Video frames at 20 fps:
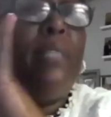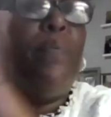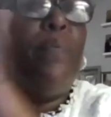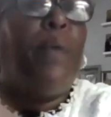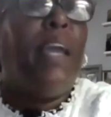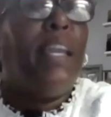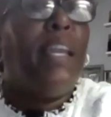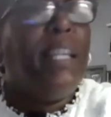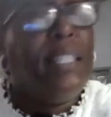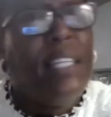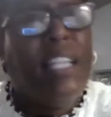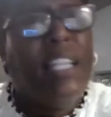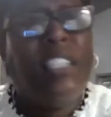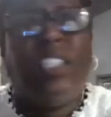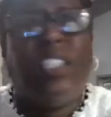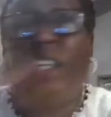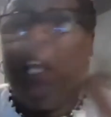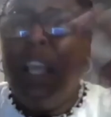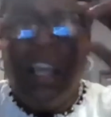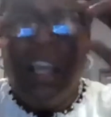paying
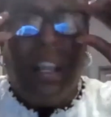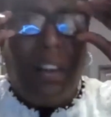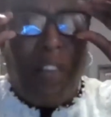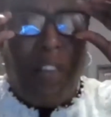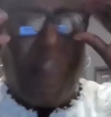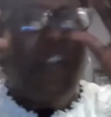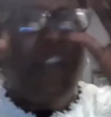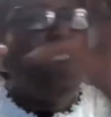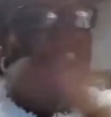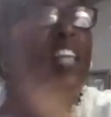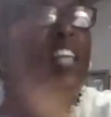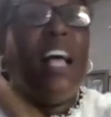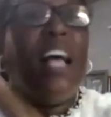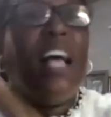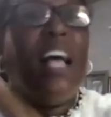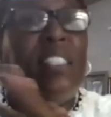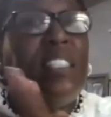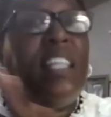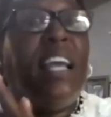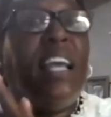attention. The first
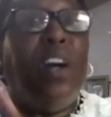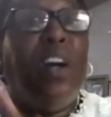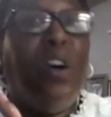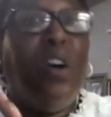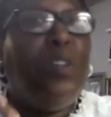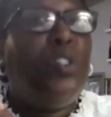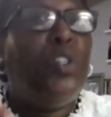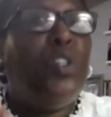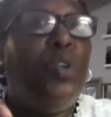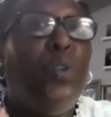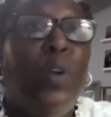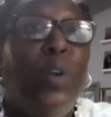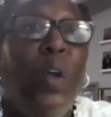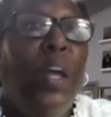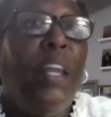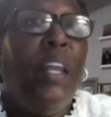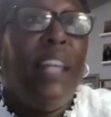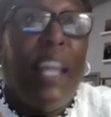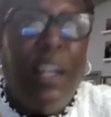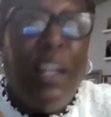houses they go to,
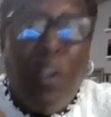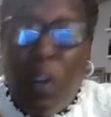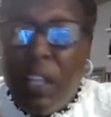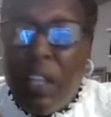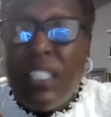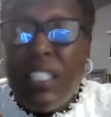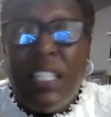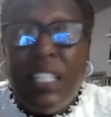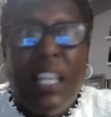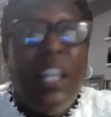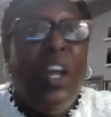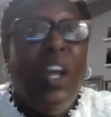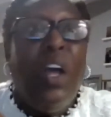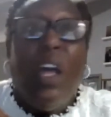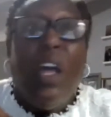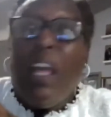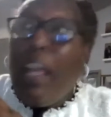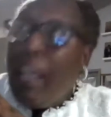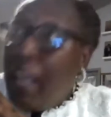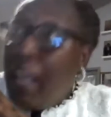they look and see,
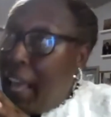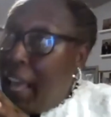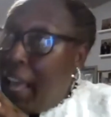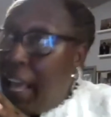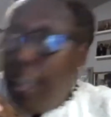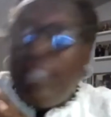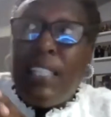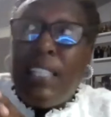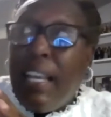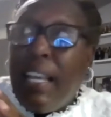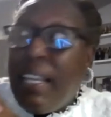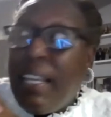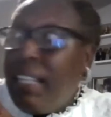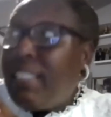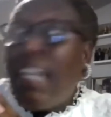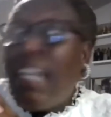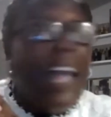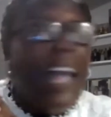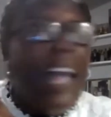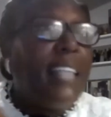has any
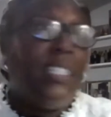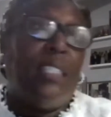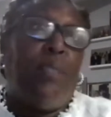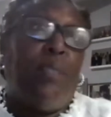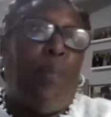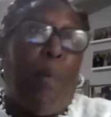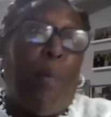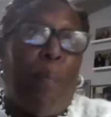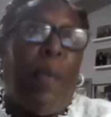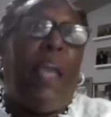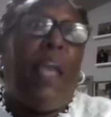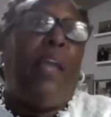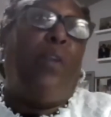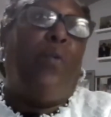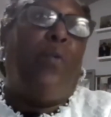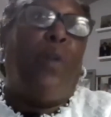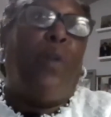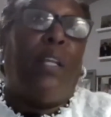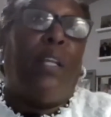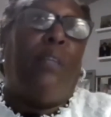taxes been paid
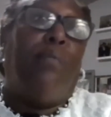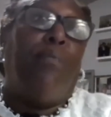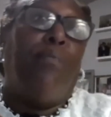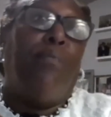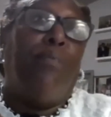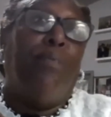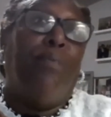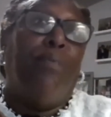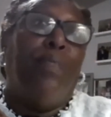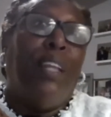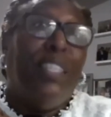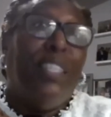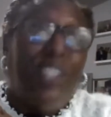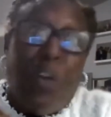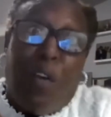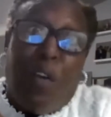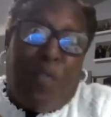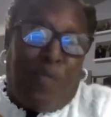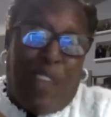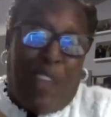on it?
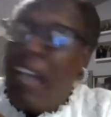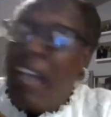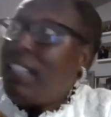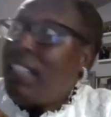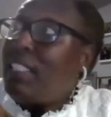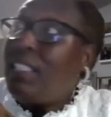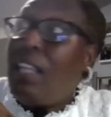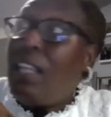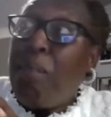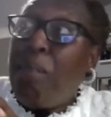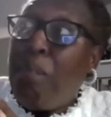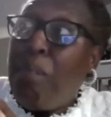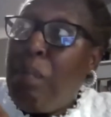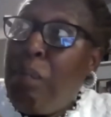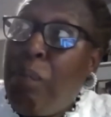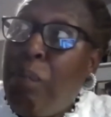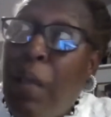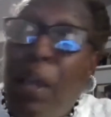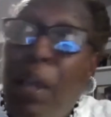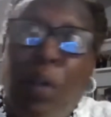So if taxes haven't been
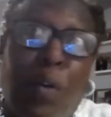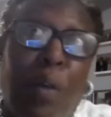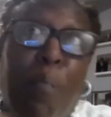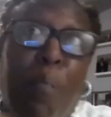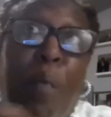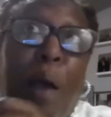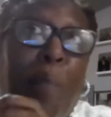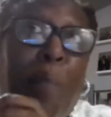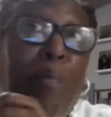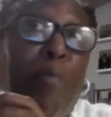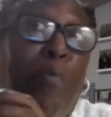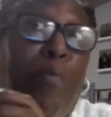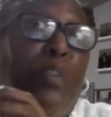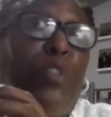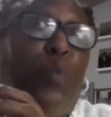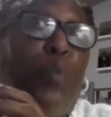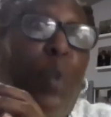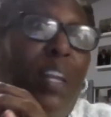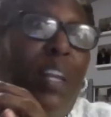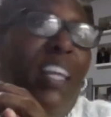paid on a property for
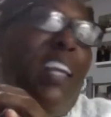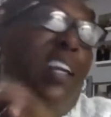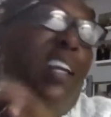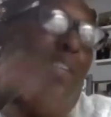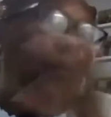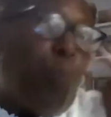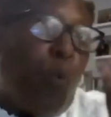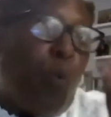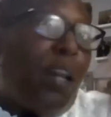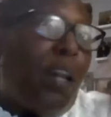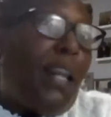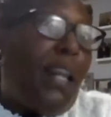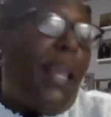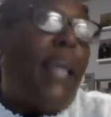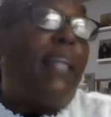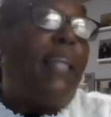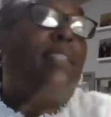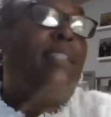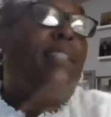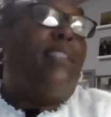20 years, more than
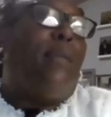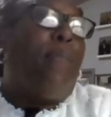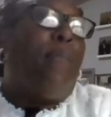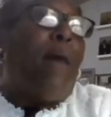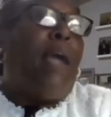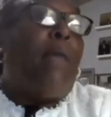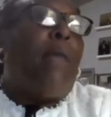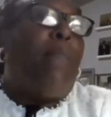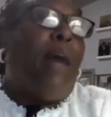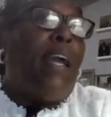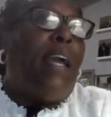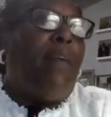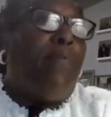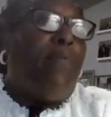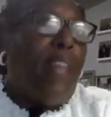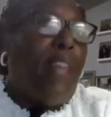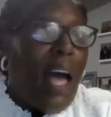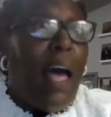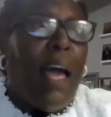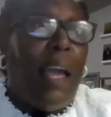likely somebody might have
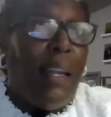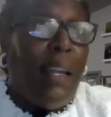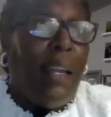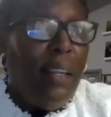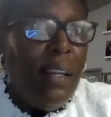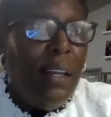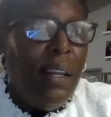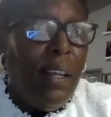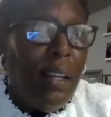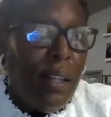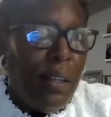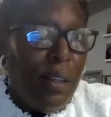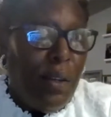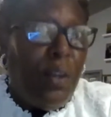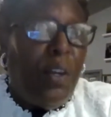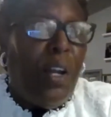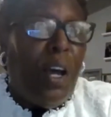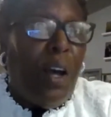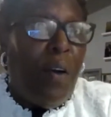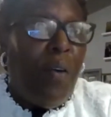died, you
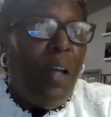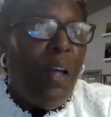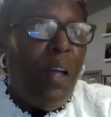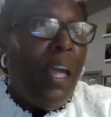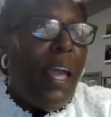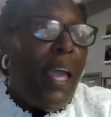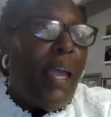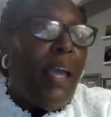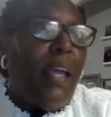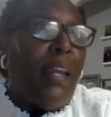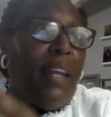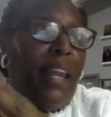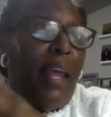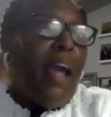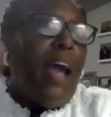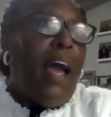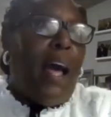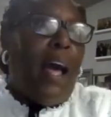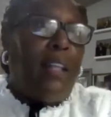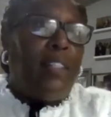know, and their
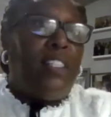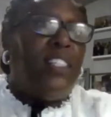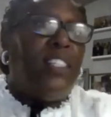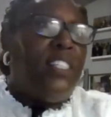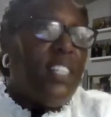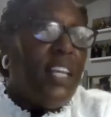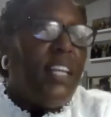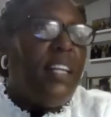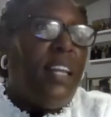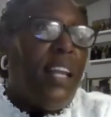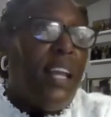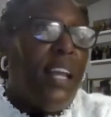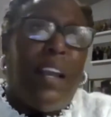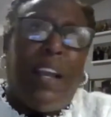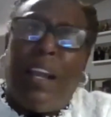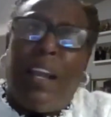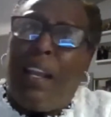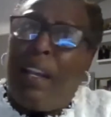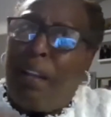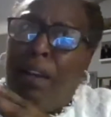house is sitting there
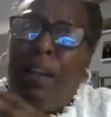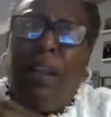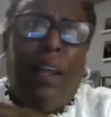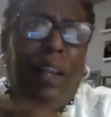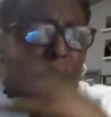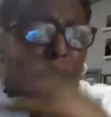and